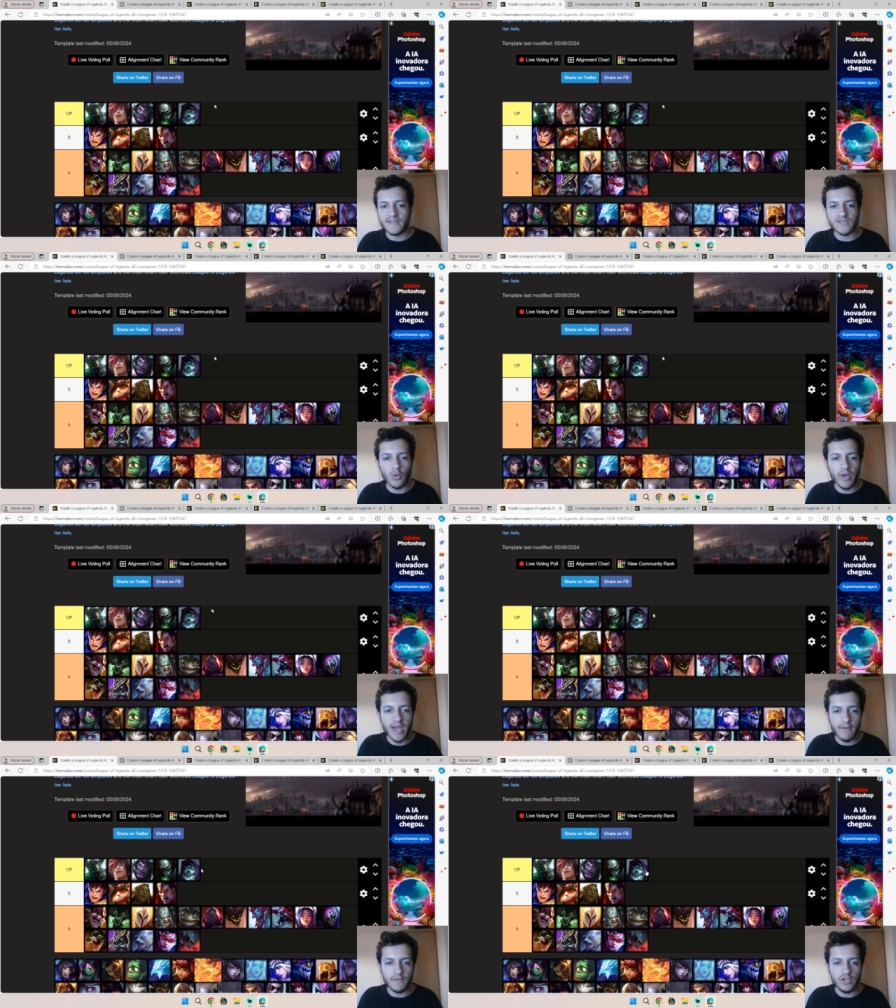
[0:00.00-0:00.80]
So we
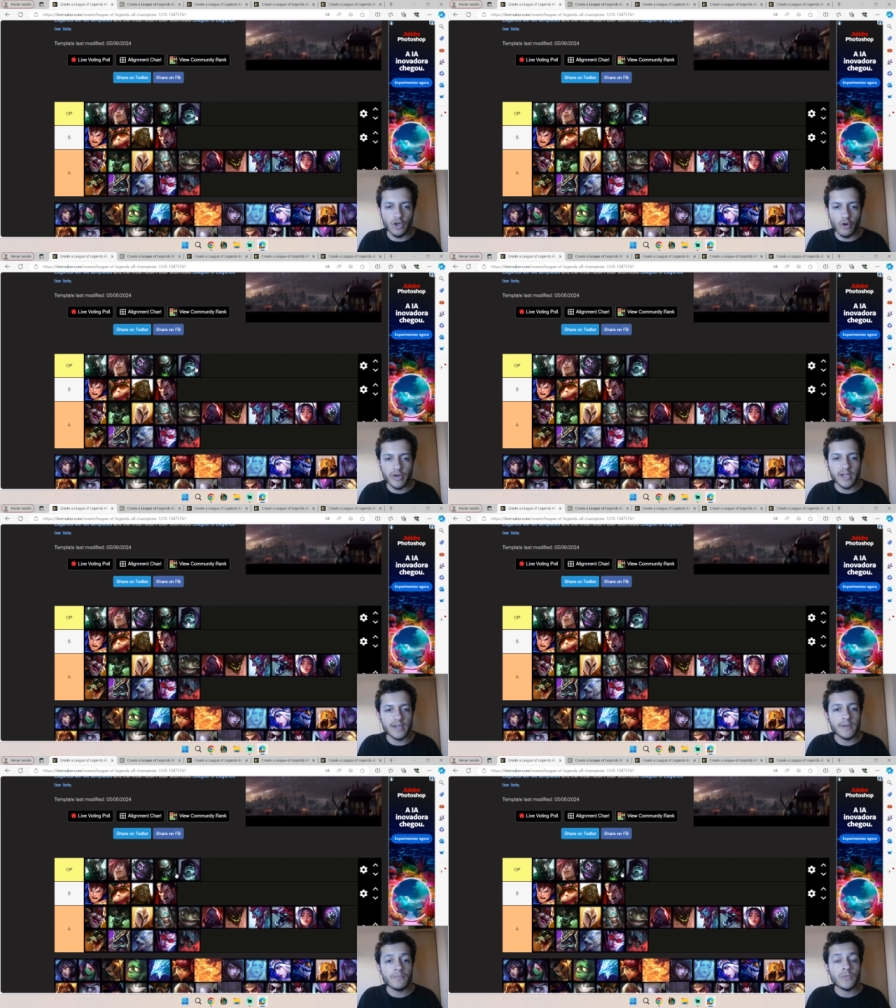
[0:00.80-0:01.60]
have Yorick,
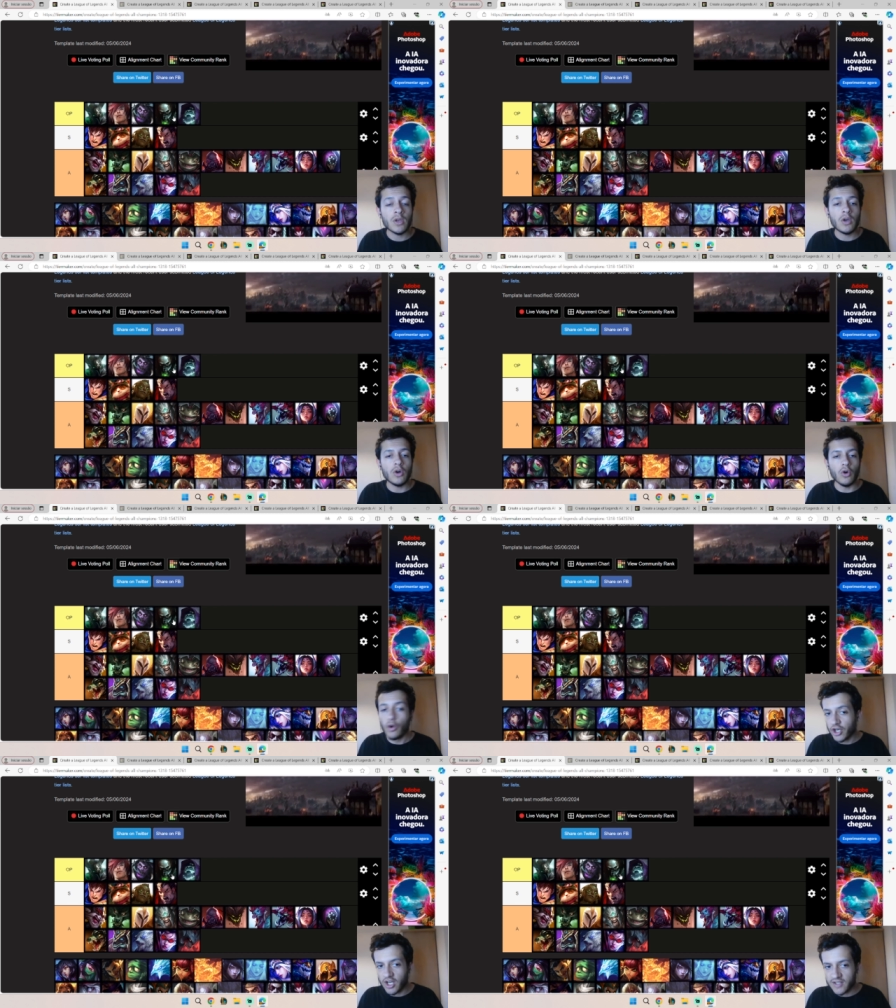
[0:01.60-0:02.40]

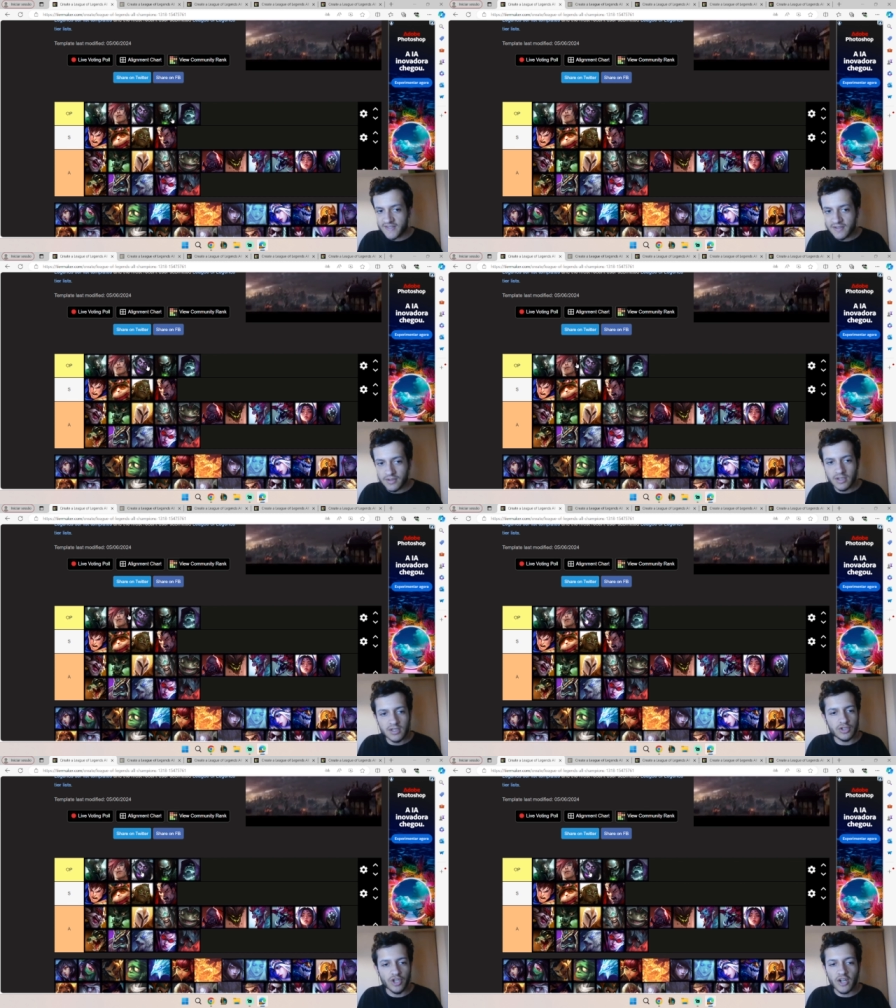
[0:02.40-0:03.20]
Urgot,
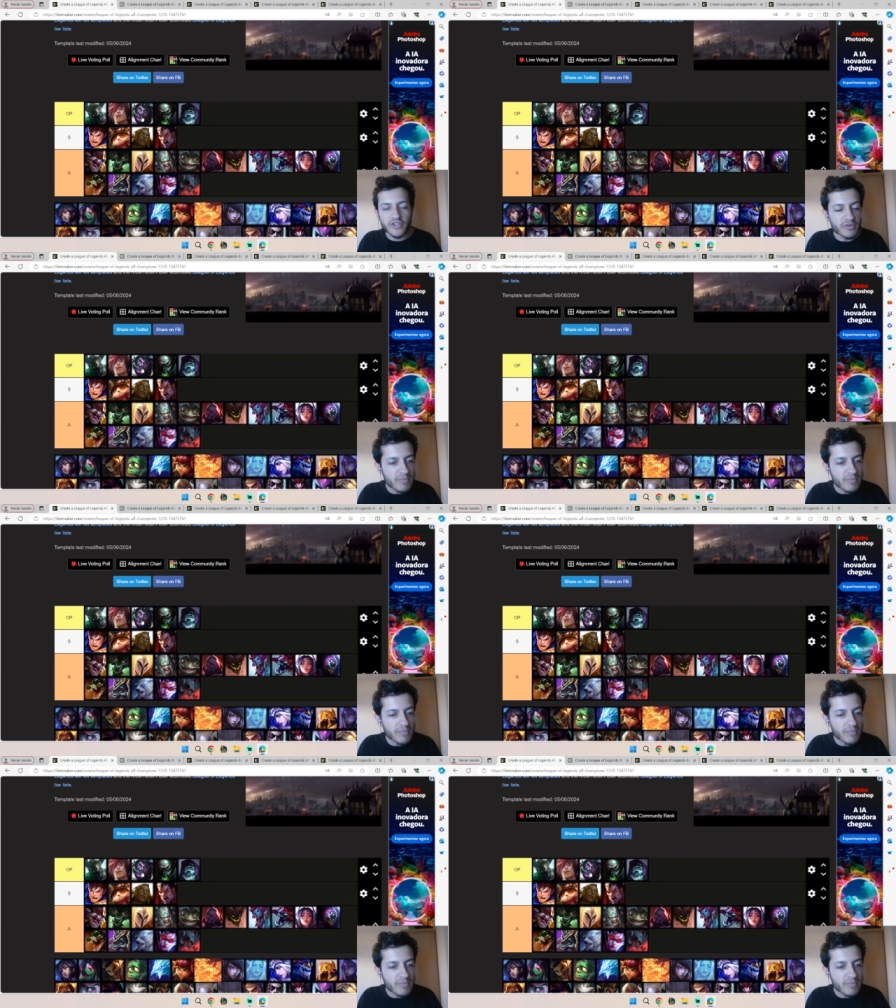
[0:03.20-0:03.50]
Dr.